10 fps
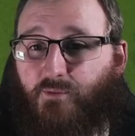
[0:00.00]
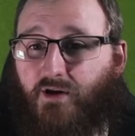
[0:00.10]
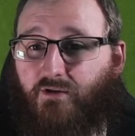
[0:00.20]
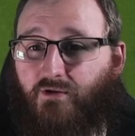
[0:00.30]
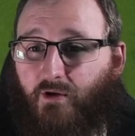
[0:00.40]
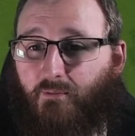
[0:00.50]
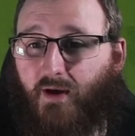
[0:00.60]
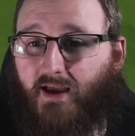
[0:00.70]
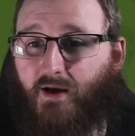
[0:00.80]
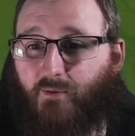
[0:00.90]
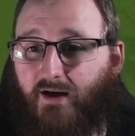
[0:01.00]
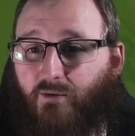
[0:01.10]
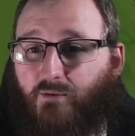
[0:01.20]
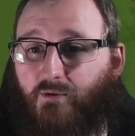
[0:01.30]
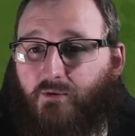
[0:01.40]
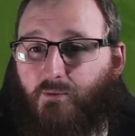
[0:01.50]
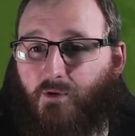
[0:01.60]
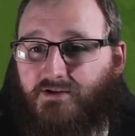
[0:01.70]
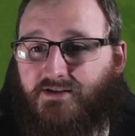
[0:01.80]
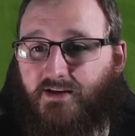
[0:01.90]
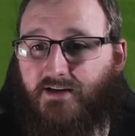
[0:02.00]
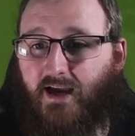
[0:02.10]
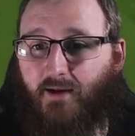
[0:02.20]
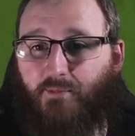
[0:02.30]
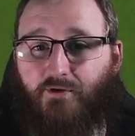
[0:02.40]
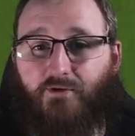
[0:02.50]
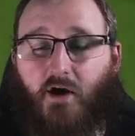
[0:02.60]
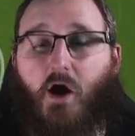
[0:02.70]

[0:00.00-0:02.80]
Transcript: We are not playing well. What suddenly happened?